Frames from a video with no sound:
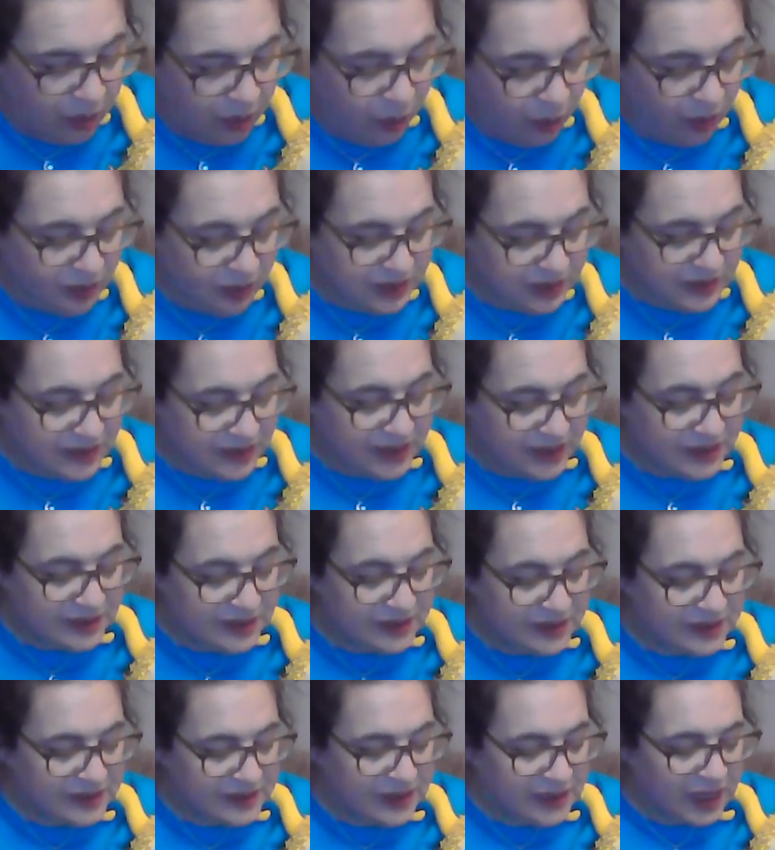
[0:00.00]

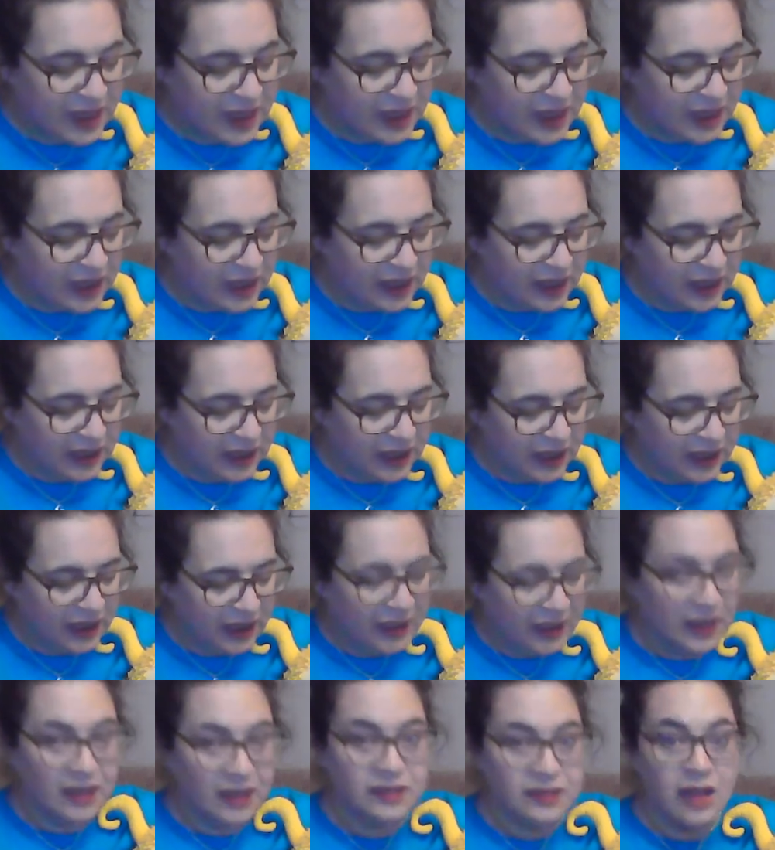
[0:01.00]
What's
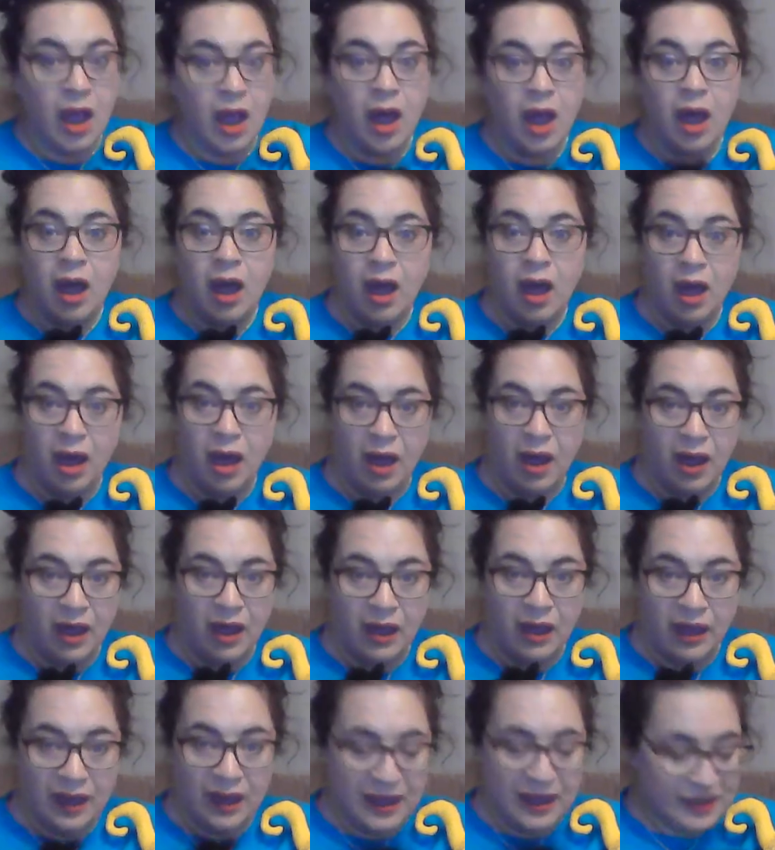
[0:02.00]
inside?
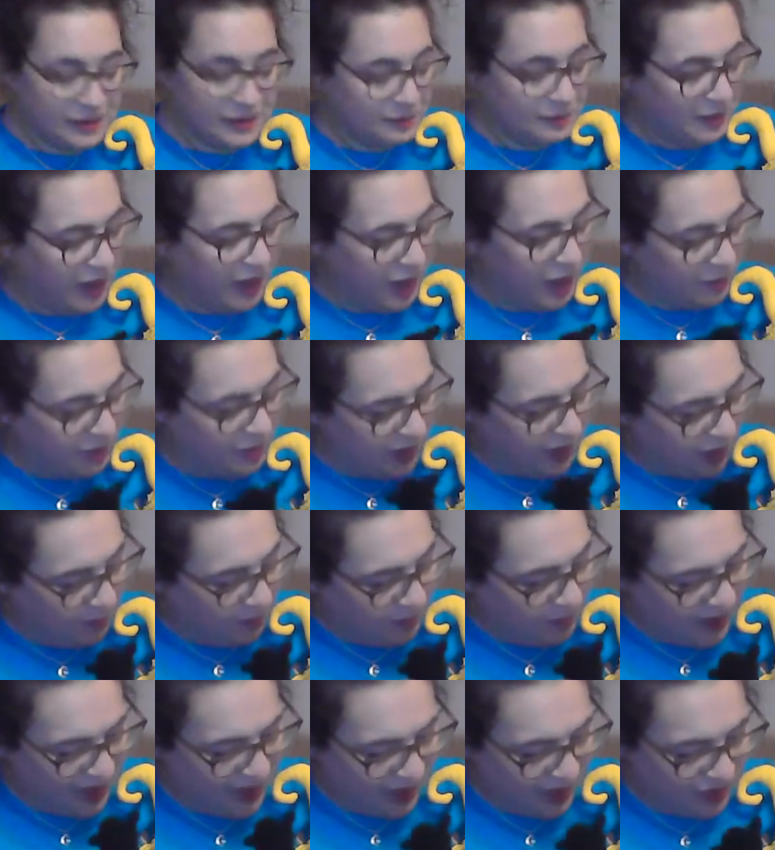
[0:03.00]
Oh, it's Baba
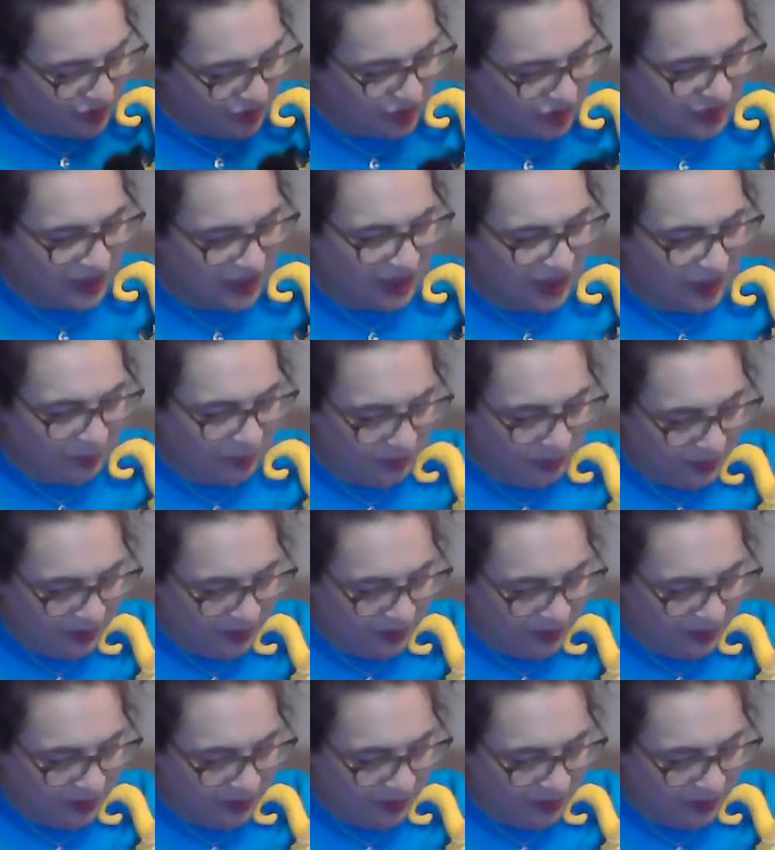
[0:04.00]
Black Sheep.